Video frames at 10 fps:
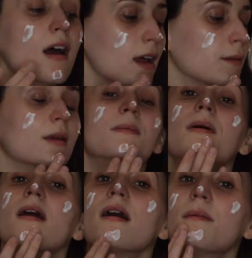And I'm going to
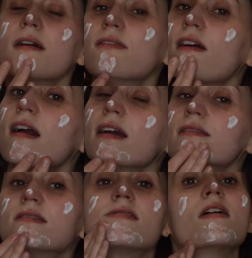put it on my
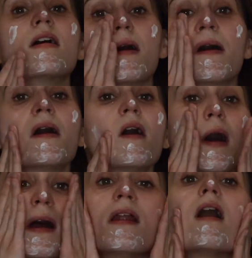face,
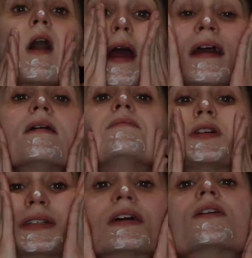and I am
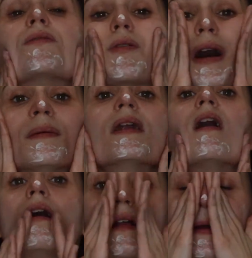just going to rub it
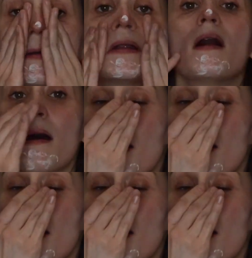all in.